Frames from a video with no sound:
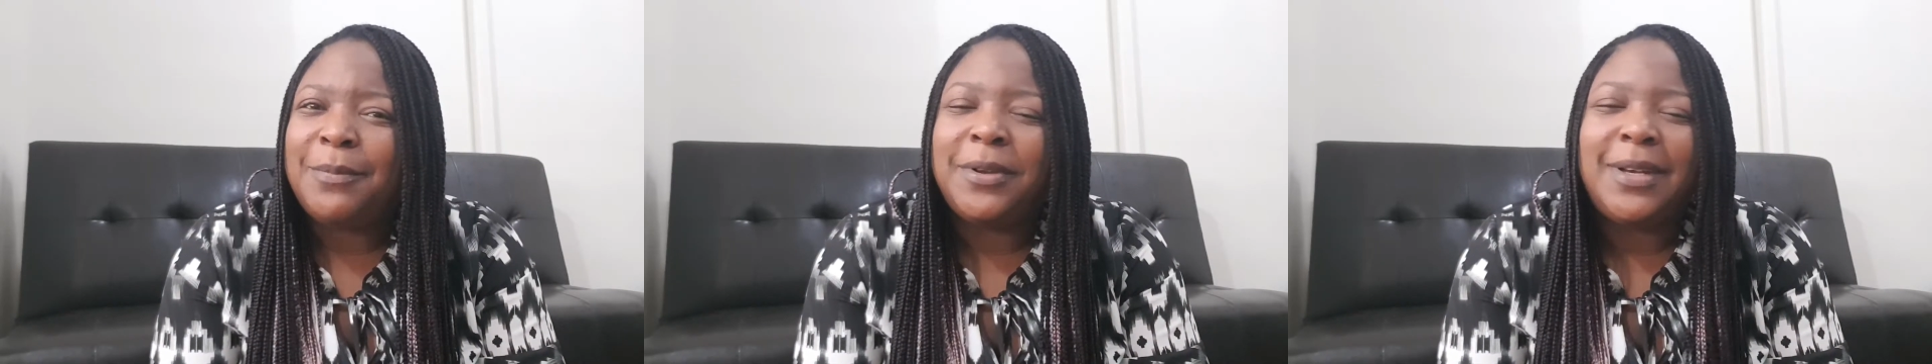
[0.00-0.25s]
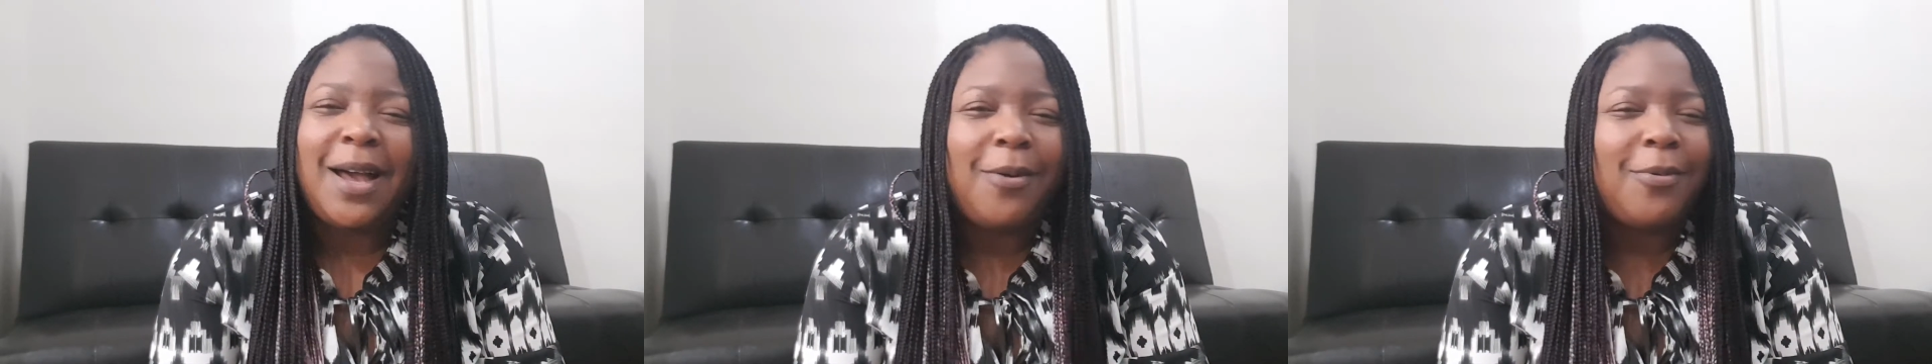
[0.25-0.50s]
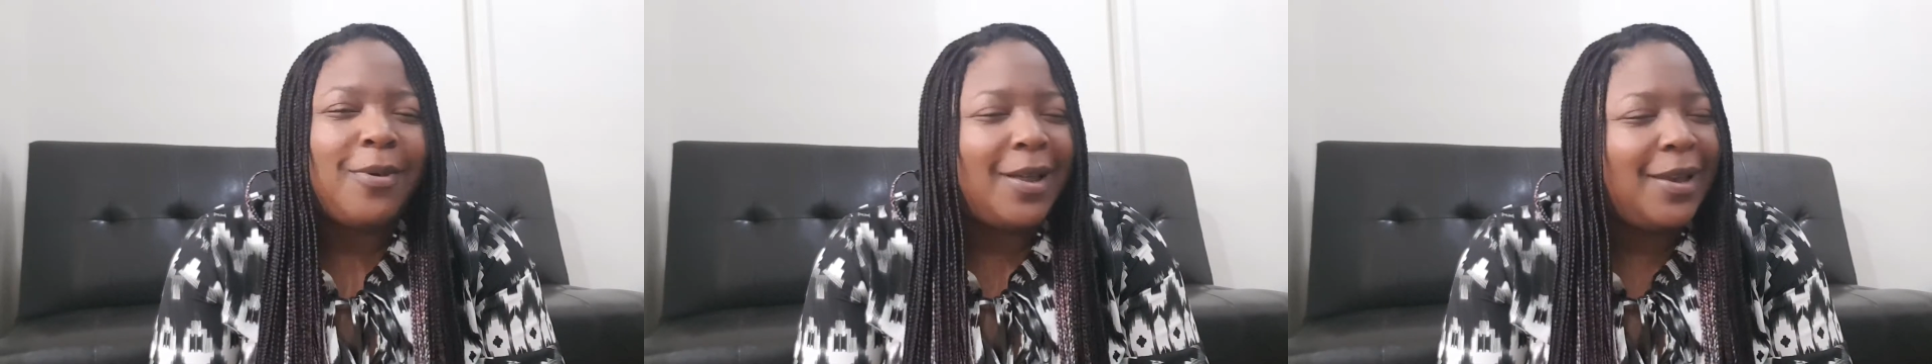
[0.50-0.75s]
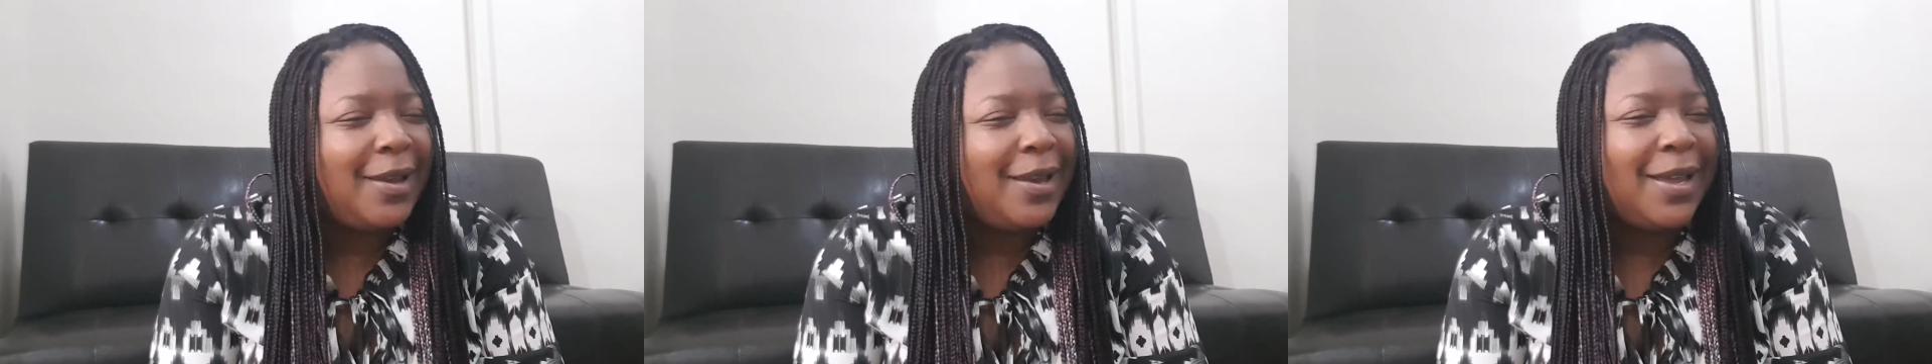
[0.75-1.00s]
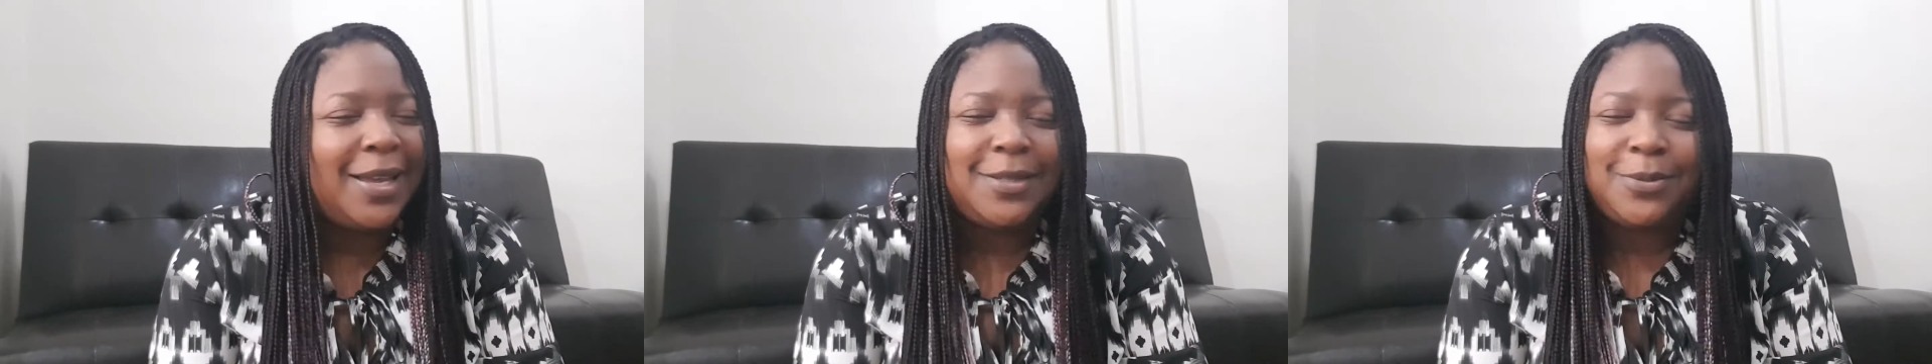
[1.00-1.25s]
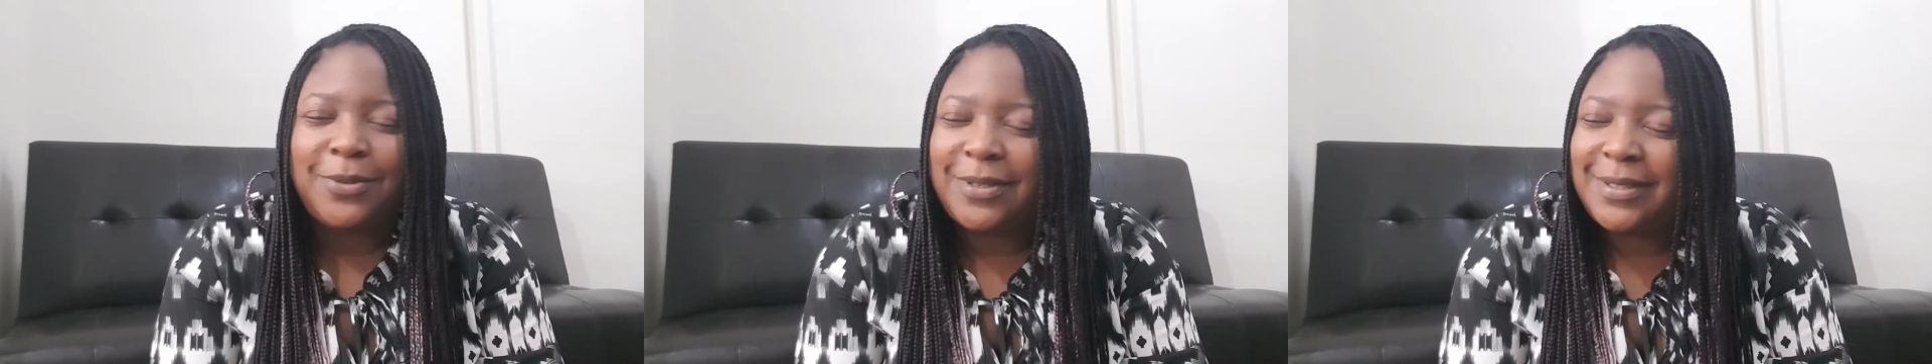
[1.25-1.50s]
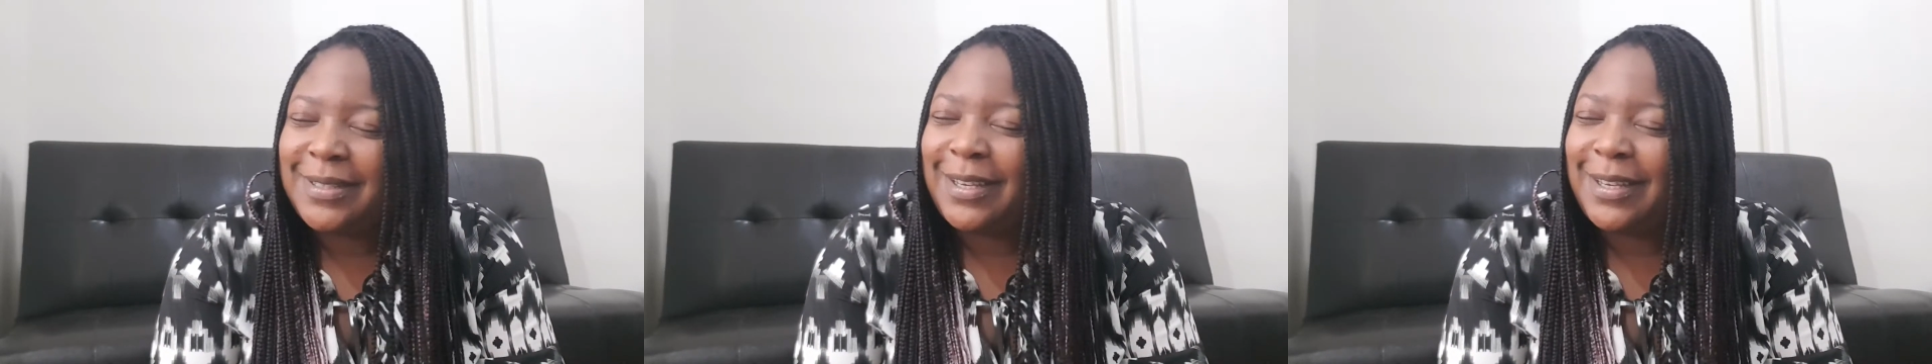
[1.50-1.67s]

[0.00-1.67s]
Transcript: but that one night was